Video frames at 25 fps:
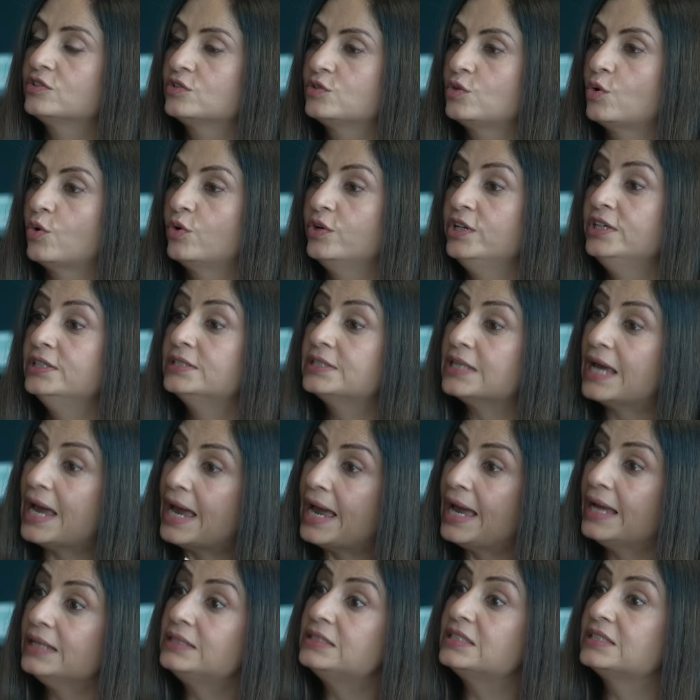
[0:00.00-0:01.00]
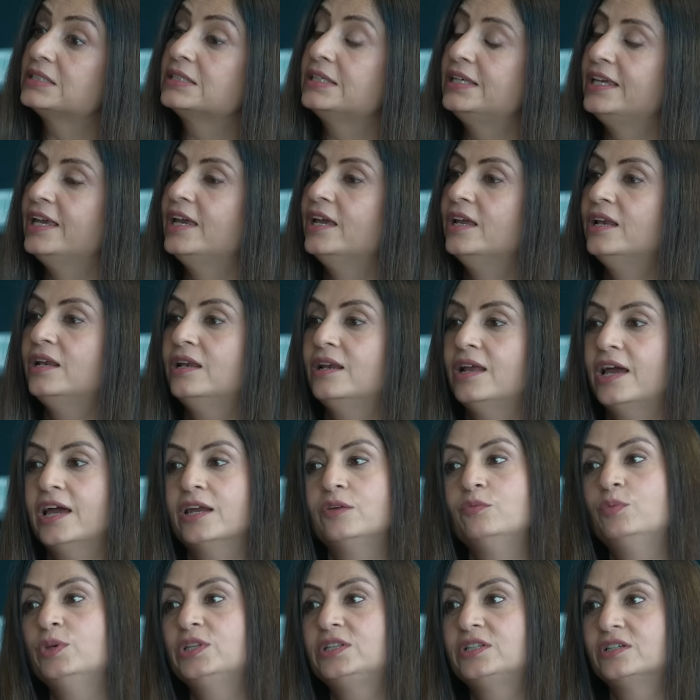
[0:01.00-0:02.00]
stories at scale
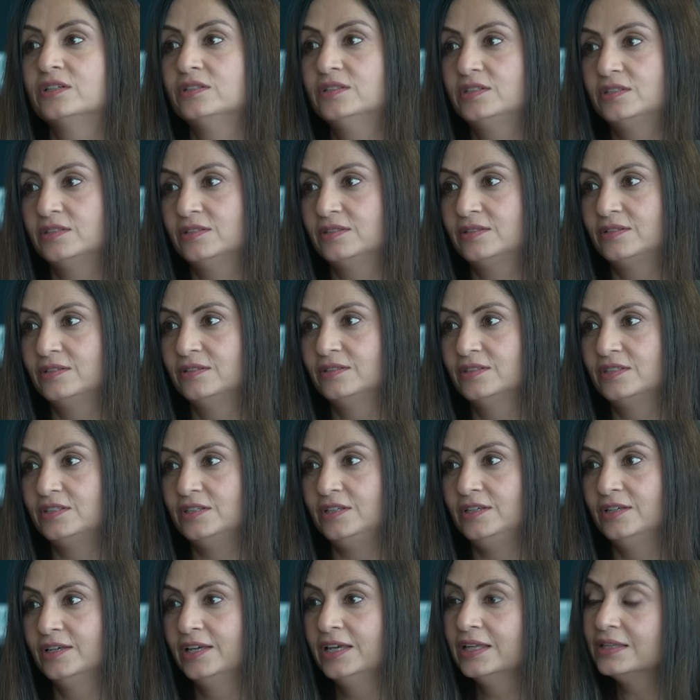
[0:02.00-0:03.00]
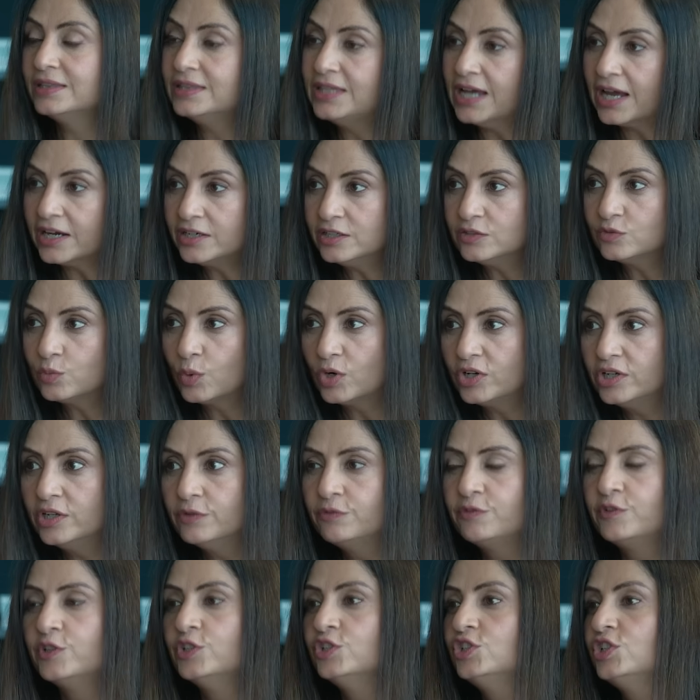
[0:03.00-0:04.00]
and with consistency. That is what
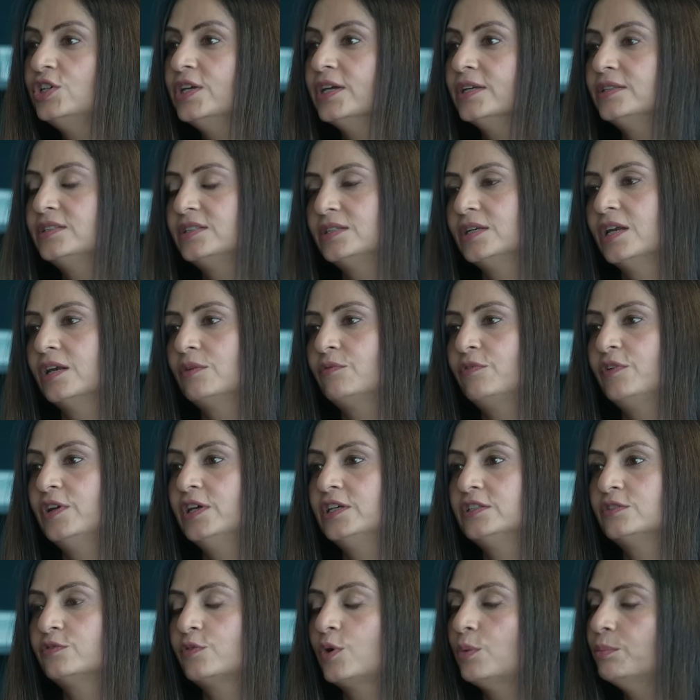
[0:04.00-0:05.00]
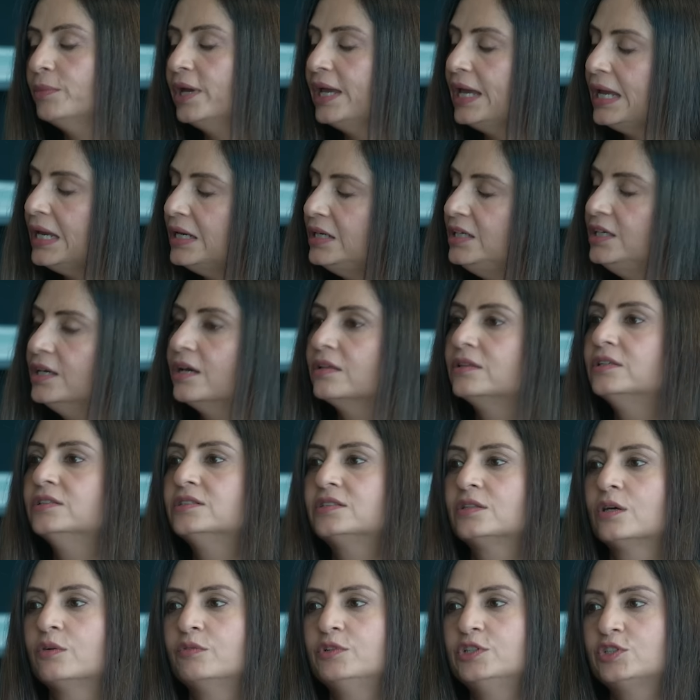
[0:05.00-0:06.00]
differentiates Netflix from any other
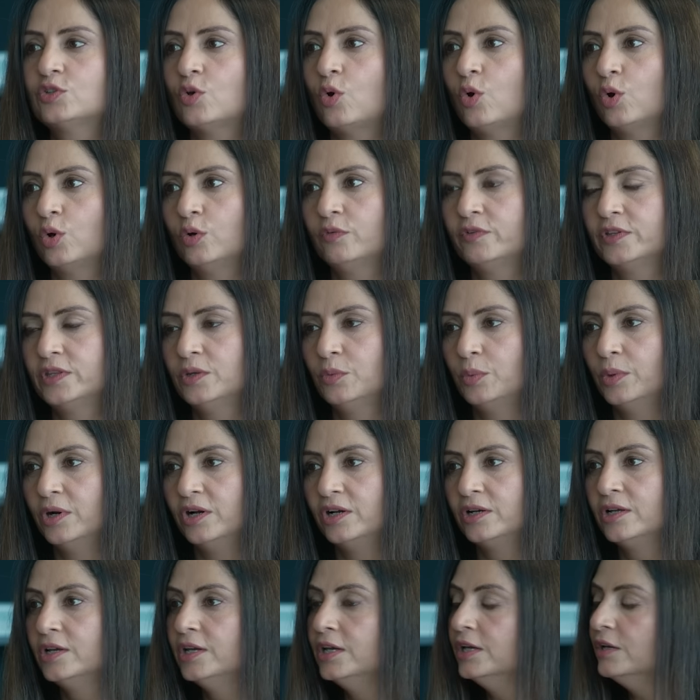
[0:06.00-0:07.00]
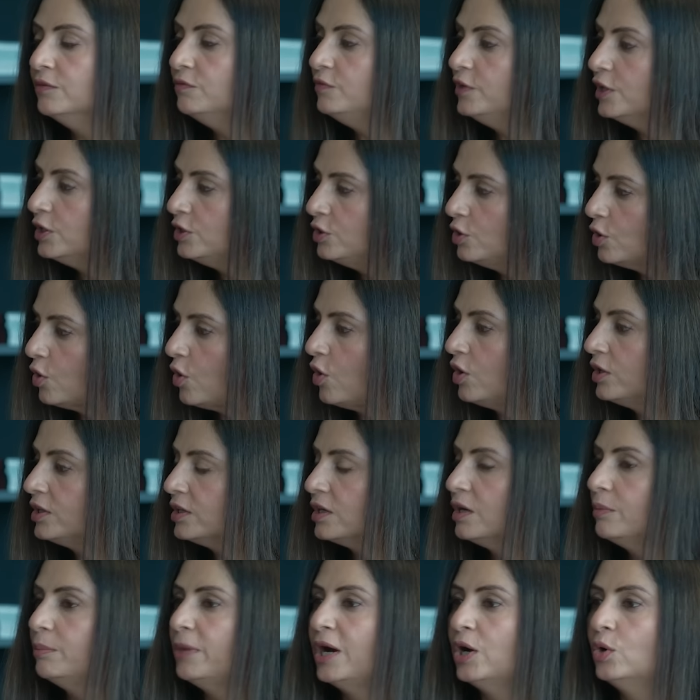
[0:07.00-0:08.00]
service all over the world. We are not
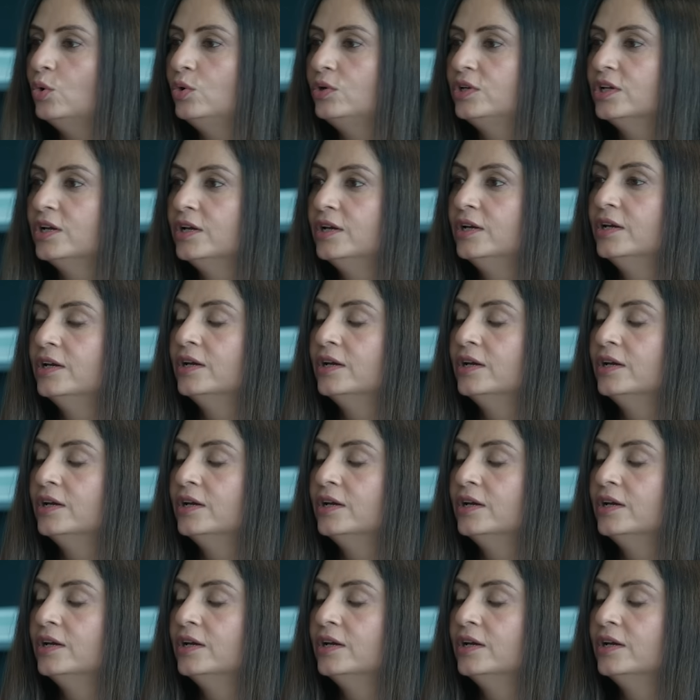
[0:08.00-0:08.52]
about,